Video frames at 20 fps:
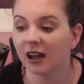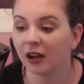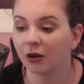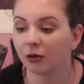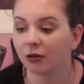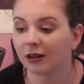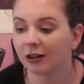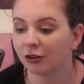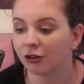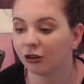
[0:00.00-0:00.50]
I
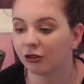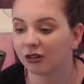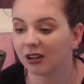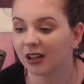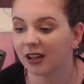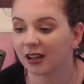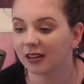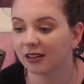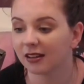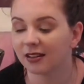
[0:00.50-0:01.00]
don't actually
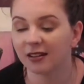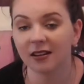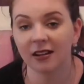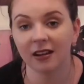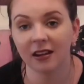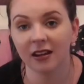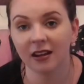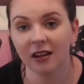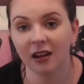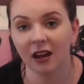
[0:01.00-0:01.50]
drink it as a
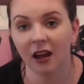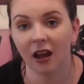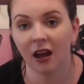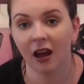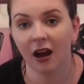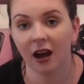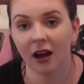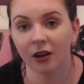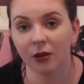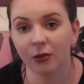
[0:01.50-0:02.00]
tea.
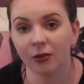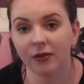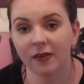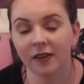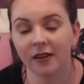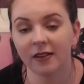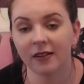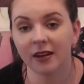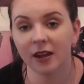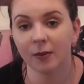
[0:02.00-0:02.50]
I use
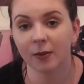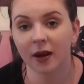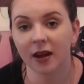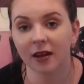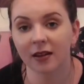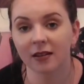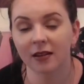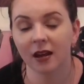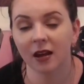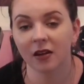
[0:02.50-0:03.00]
these tea
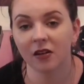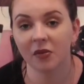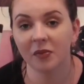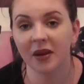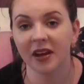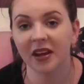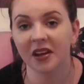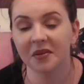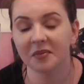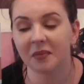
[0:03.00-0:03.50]
bags to
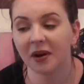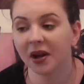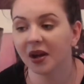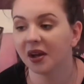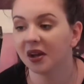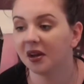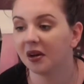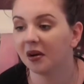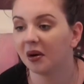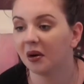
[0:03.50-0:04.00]
make
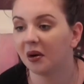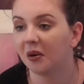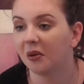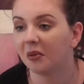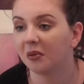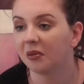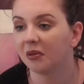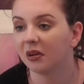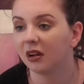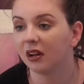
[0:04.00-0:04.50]
my
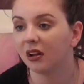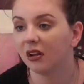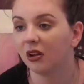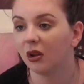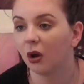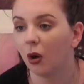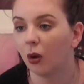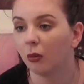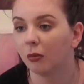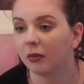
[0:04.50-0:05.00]
own little
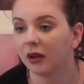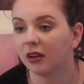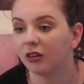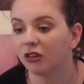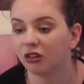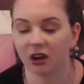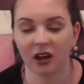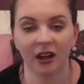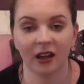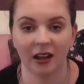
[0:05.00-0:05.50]
homemade
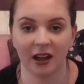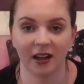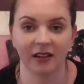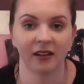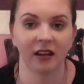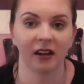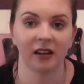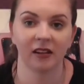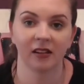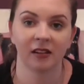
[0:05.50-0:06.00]
chai
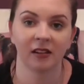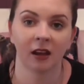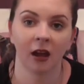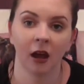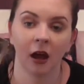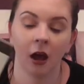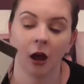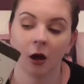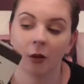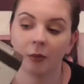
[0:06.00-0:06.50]
lattes
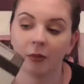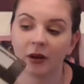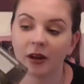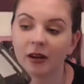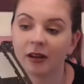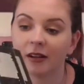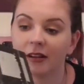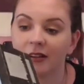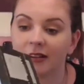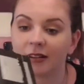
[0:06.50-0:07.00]

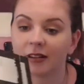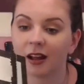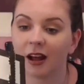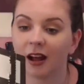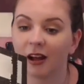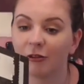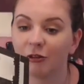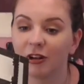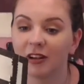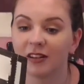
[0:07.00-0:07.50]
because
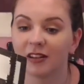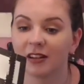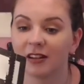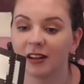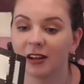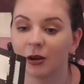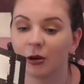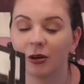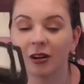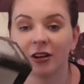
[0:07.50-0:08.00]
I
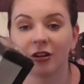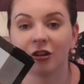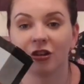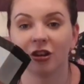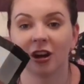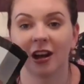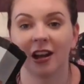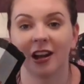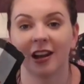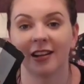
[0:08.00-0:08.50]
recently got into
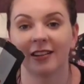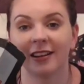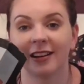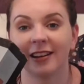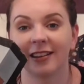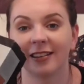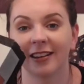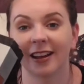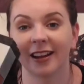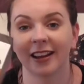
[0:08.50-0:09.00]
chai
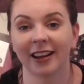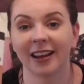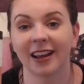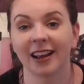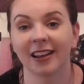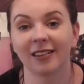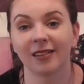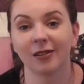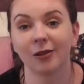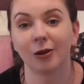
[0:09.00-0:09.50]
lattes and I
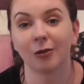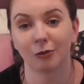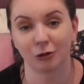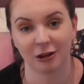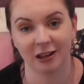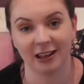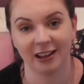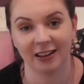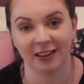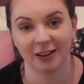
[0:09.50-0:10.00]
can't stop
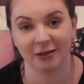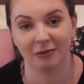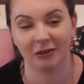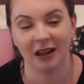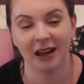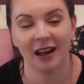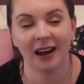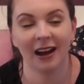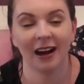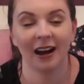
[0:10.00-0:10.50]
drinking them.
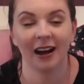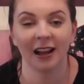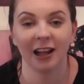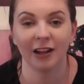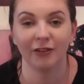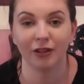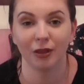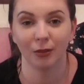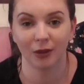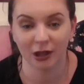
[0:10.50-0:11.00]
I
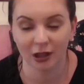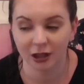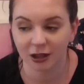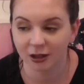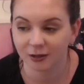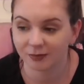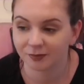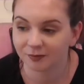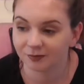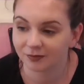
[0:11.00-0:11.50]
love them a
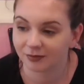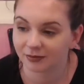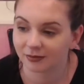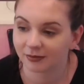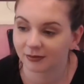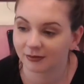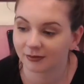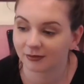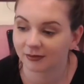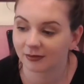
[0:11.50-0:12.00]
lot.
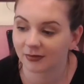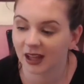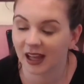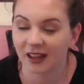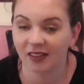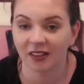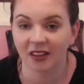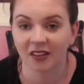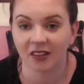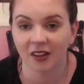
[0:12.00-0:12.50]
I
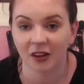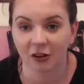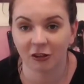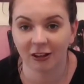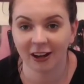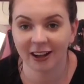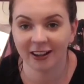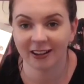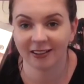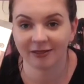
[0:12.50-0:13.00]
think they're
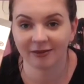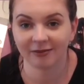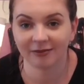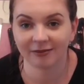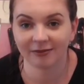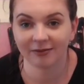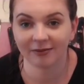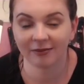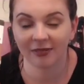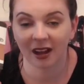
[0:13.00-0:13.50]
great.
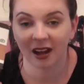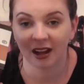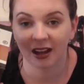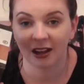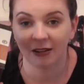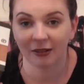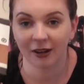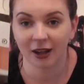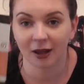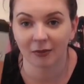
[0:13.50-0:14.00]

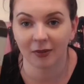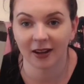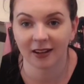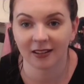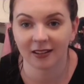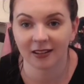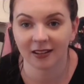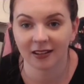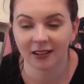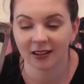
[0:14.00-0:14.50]
Highly
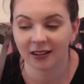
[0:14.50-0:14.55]
recommend.